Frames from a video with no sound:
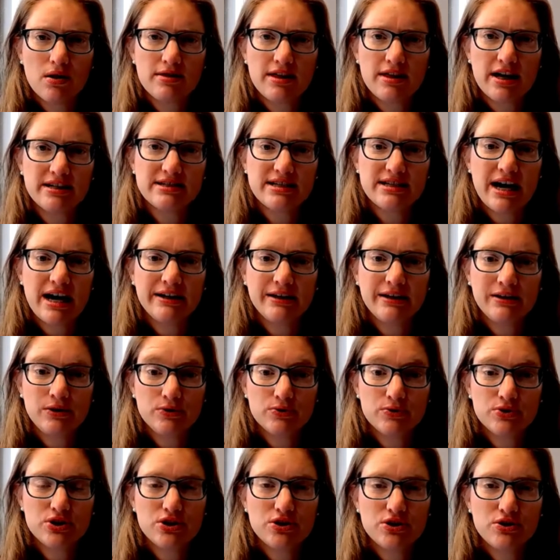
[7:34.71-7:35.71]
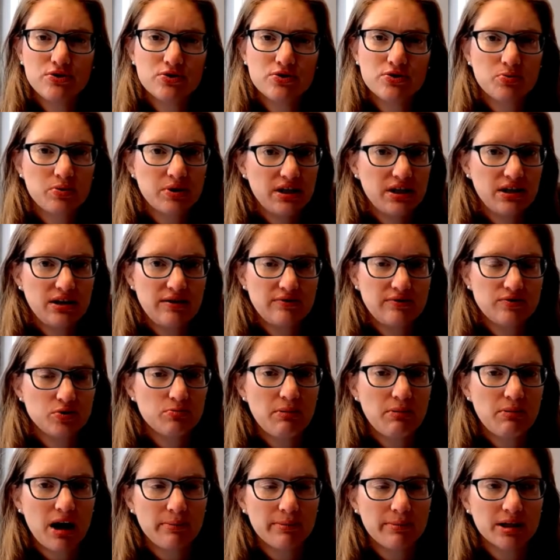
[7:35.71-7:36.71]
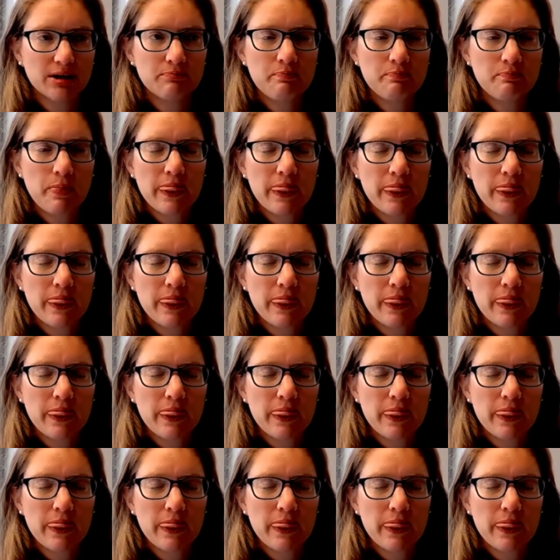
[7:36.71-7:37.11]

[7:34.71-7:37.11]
that daddy used to use when he lived with mommy.